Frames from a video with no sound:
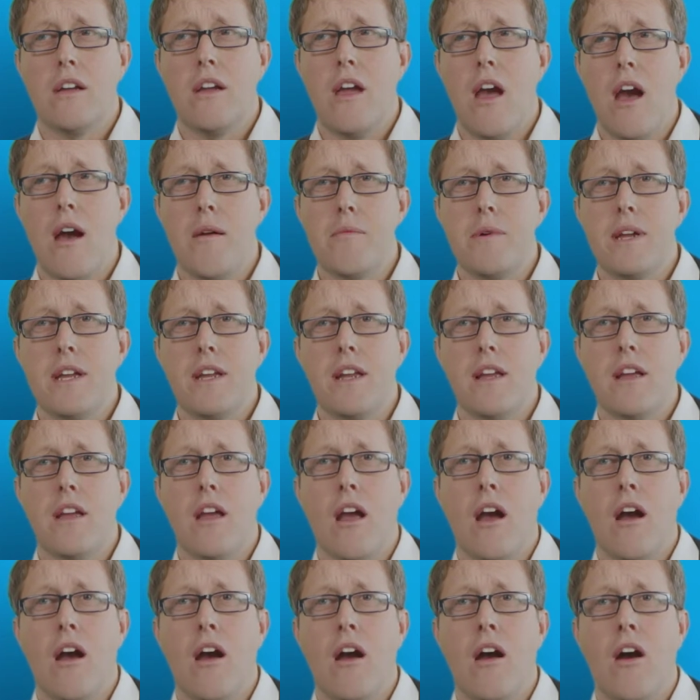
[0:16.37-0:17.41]

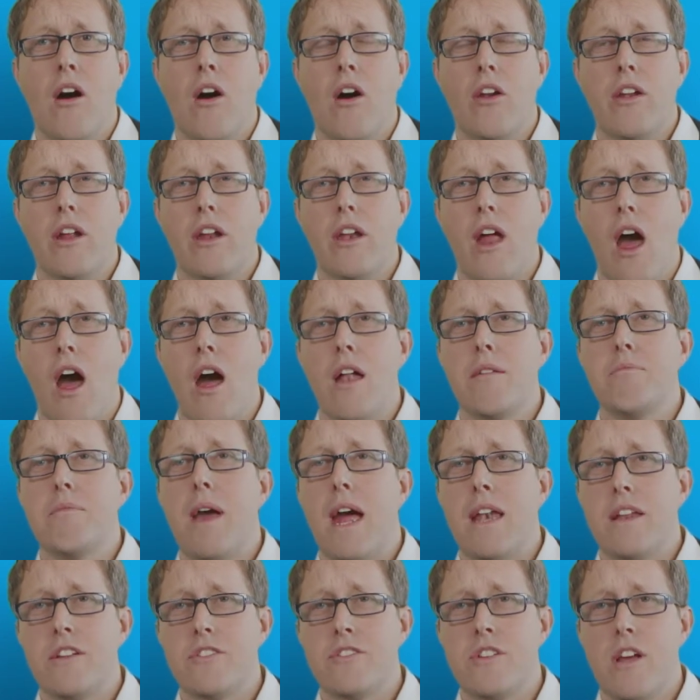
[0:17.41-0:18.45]
coming on an
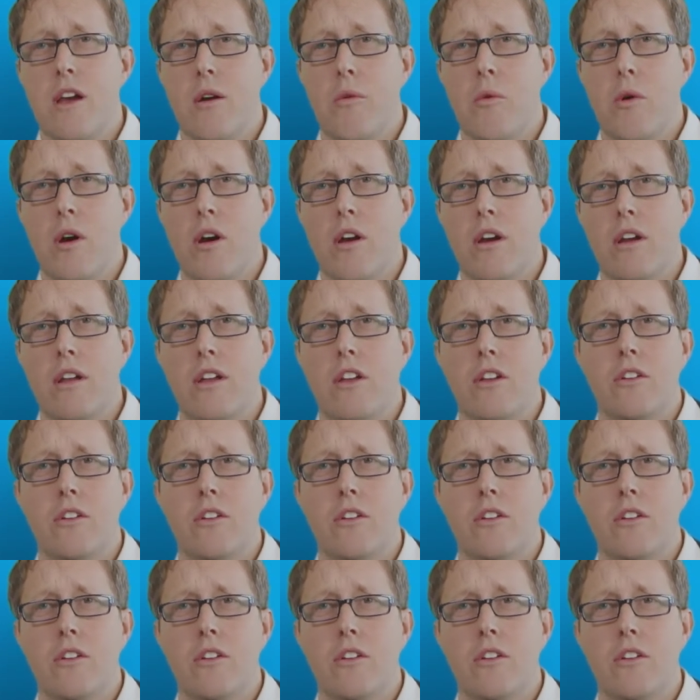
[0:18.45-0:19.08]
unmanaged network.